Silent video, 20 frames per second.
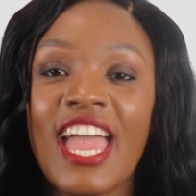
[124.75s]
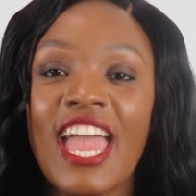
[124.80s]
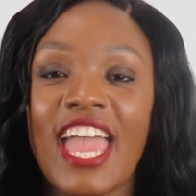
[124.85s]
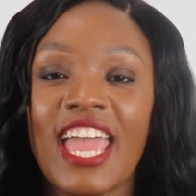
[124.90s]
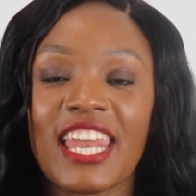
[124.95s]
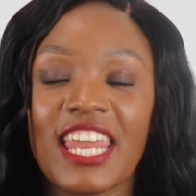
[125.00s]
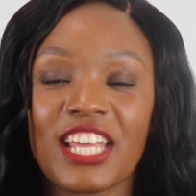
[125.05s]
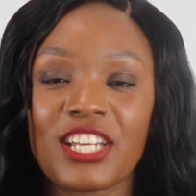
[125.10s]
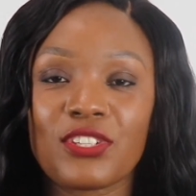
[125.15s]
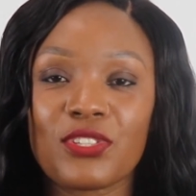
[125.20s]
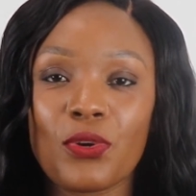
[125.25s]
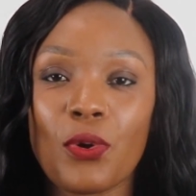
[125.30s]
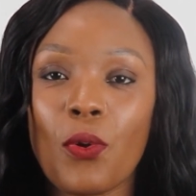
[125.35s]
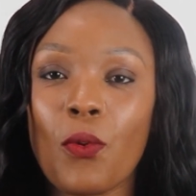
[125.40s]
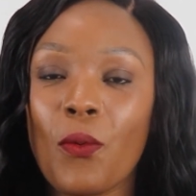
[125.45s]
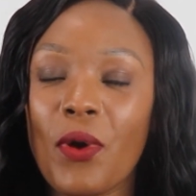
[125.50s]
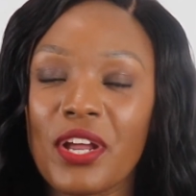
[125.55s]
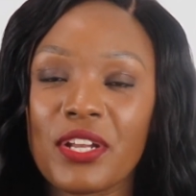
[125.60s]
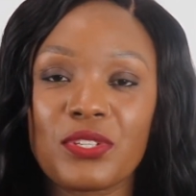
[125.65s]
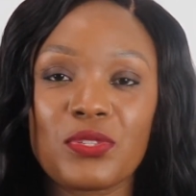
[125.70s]
and I don't
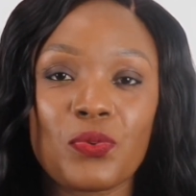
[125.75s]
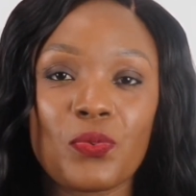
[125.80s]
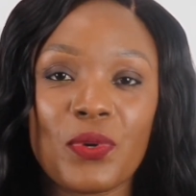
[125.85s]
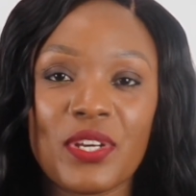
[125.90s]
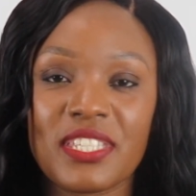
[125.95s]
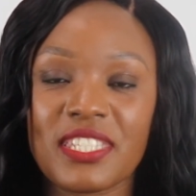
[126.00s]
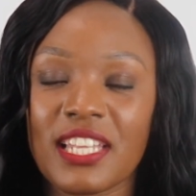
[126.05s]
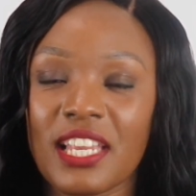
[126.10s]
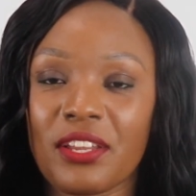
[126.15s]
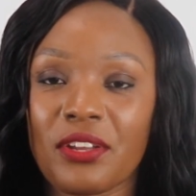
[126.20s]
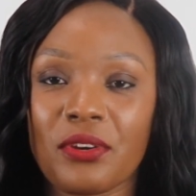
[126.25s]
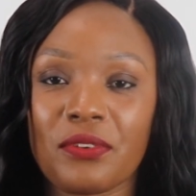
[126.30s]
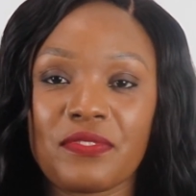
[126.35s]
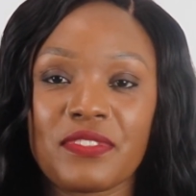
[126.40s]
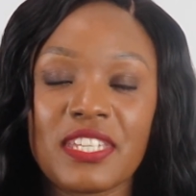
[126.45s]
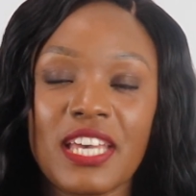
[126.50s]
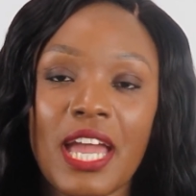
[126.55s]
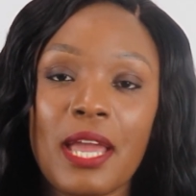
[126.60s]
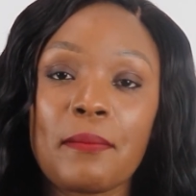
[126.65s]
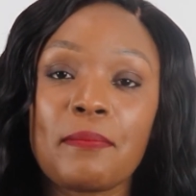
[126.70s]
want to waste a lot of
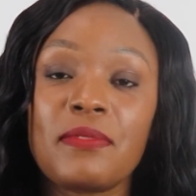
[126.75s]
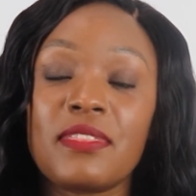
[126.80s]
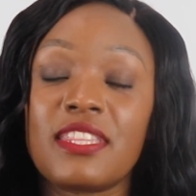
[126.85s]
time.